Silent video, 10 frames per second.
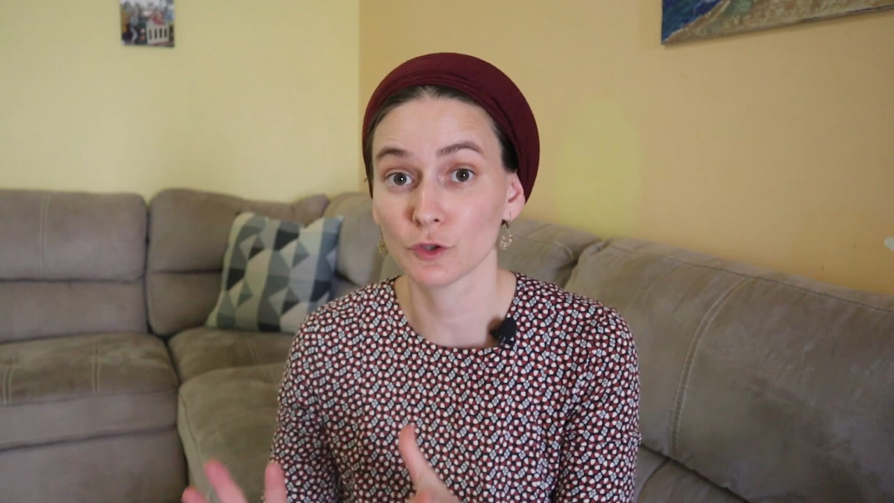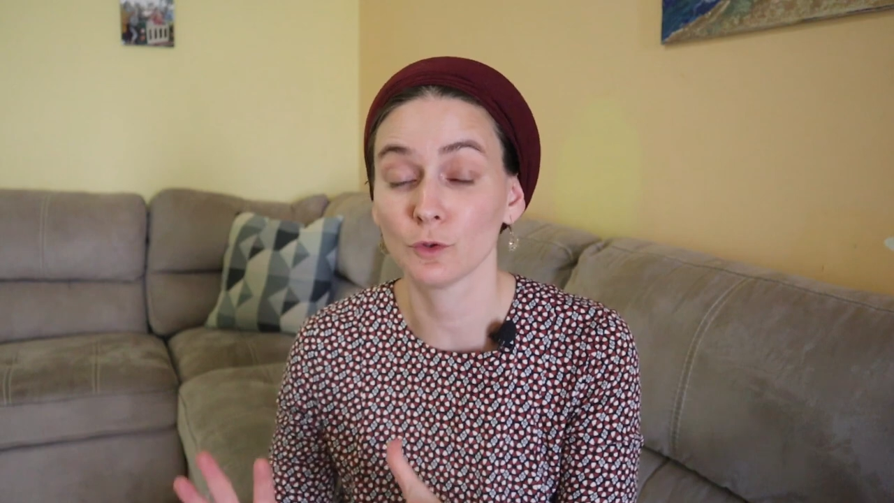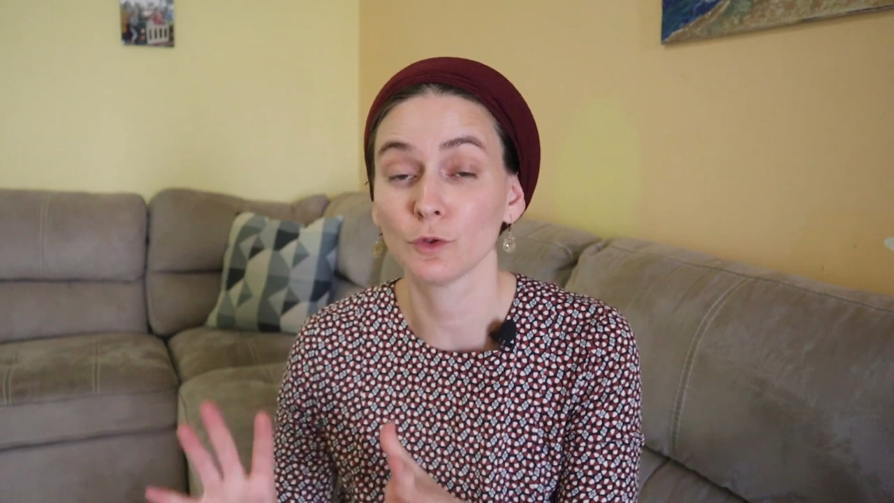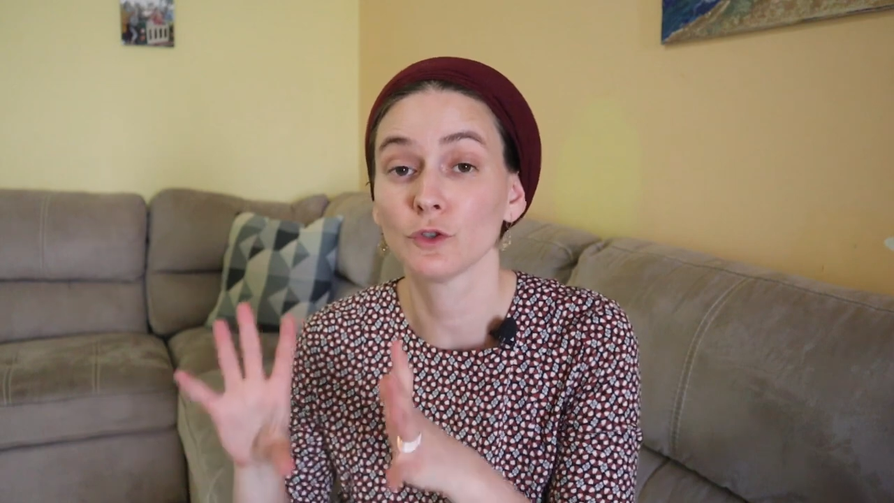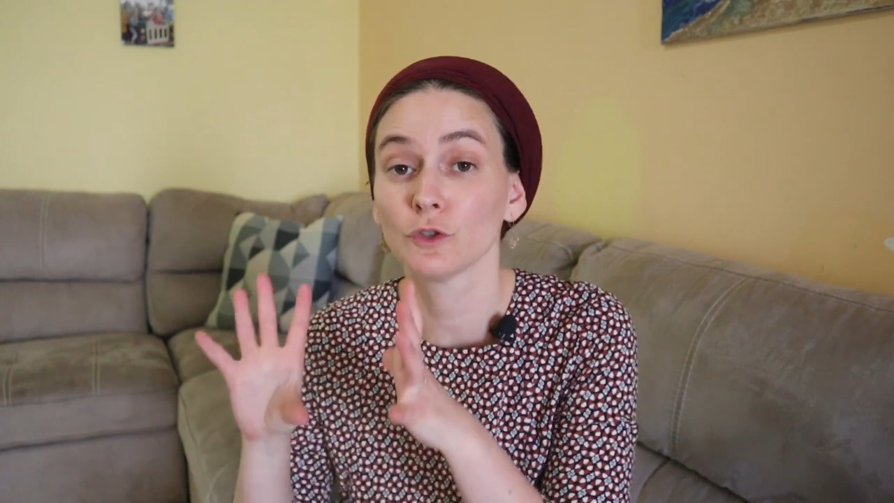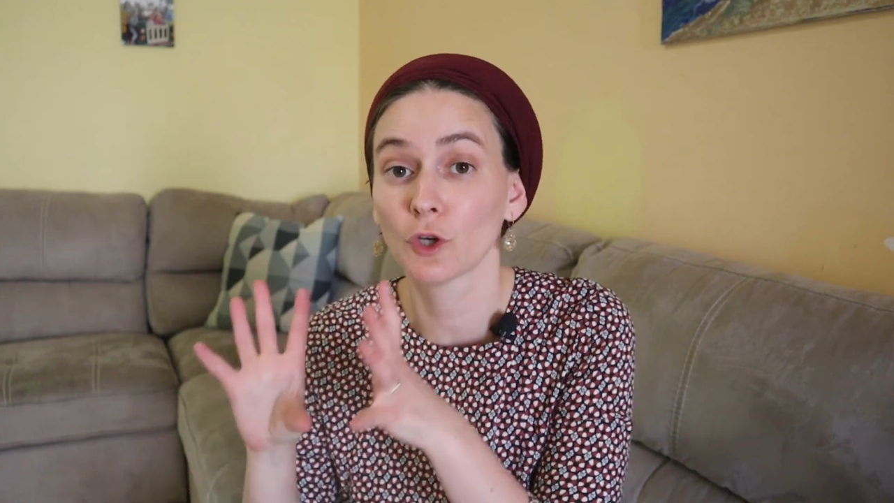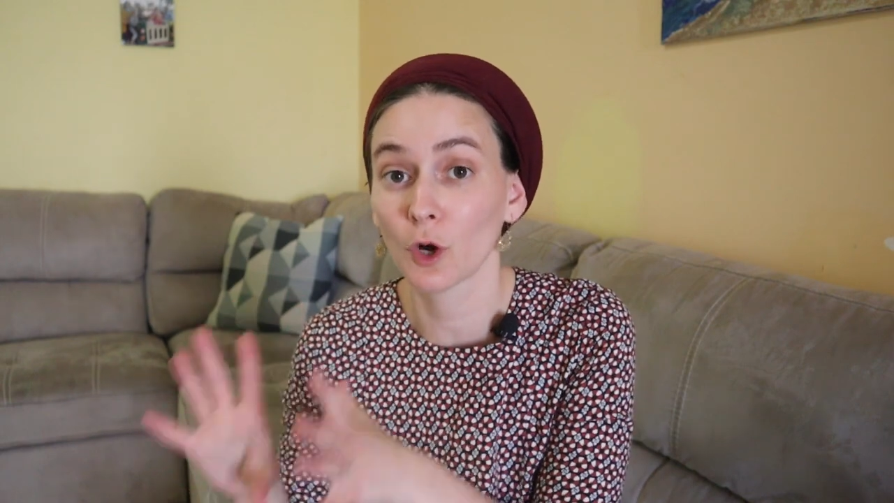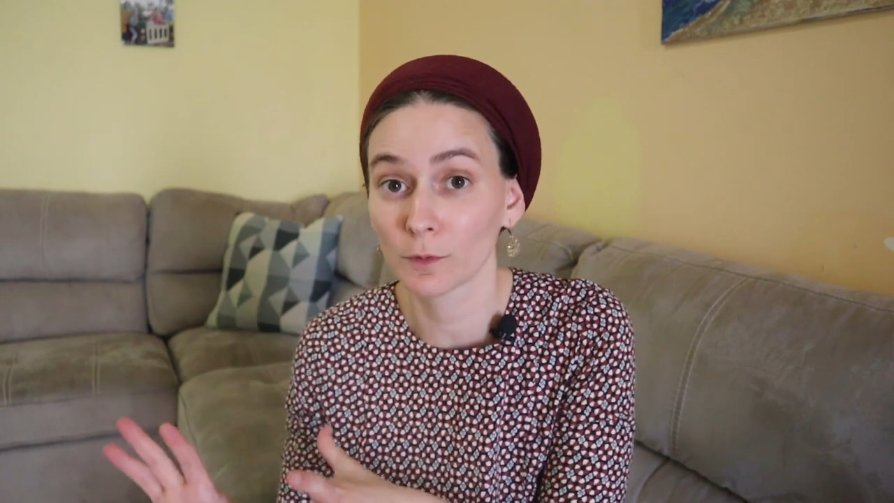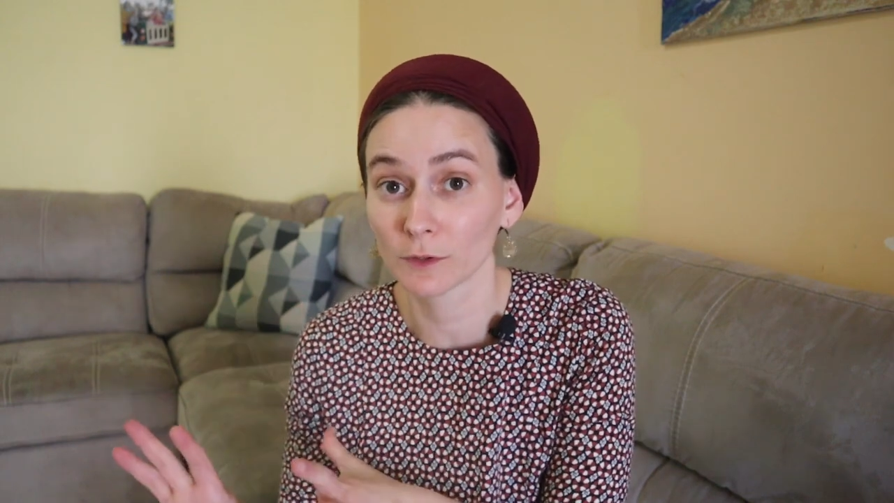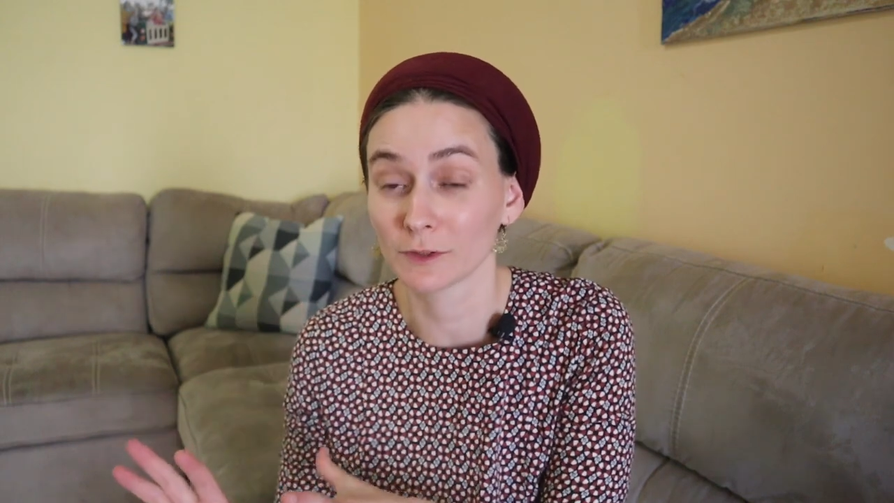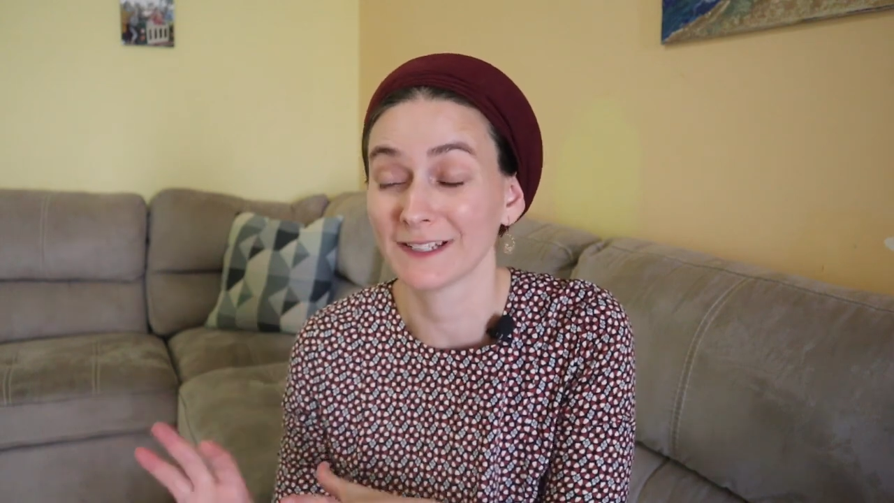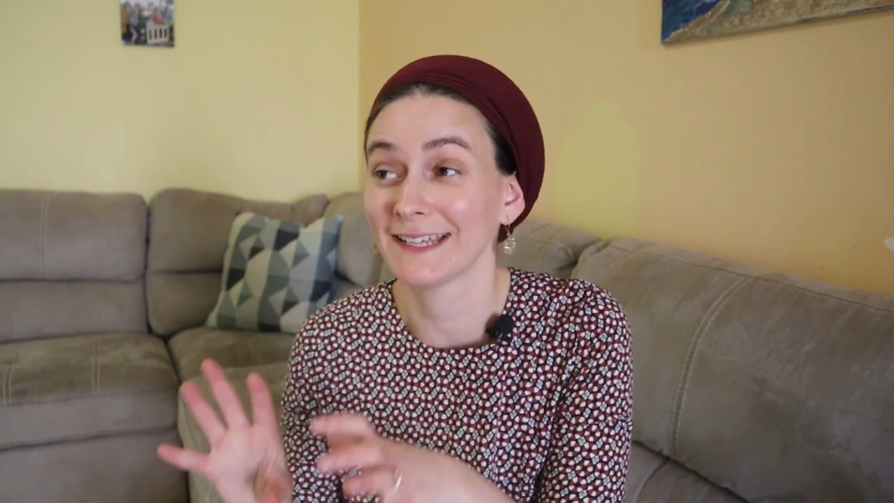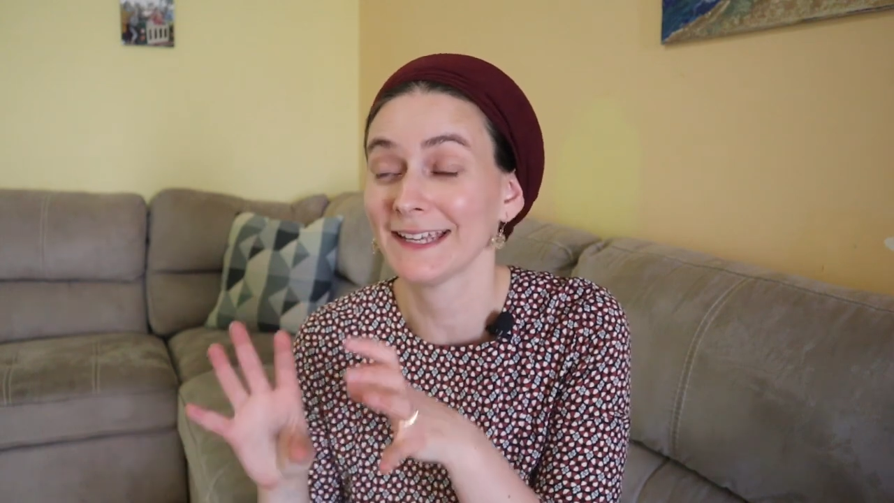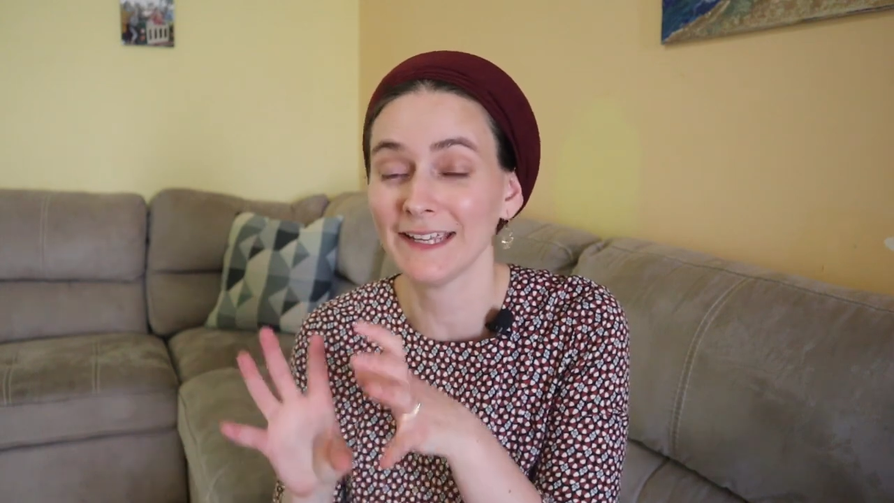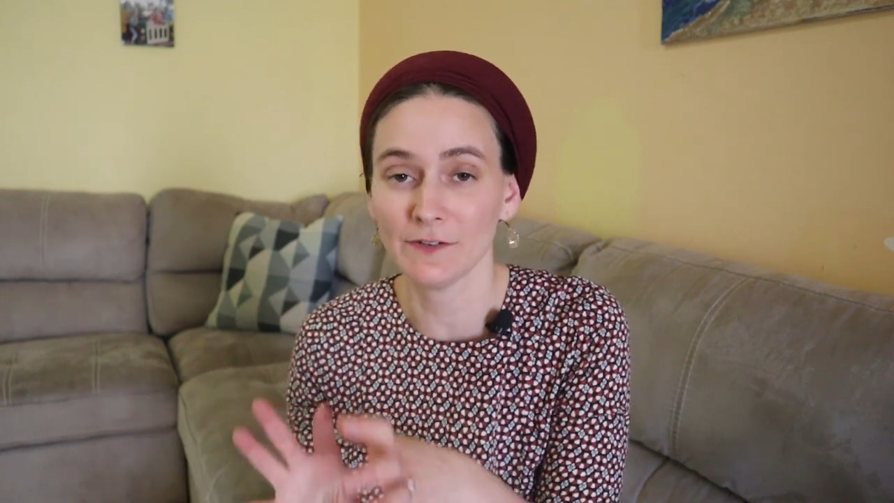to Torah learning.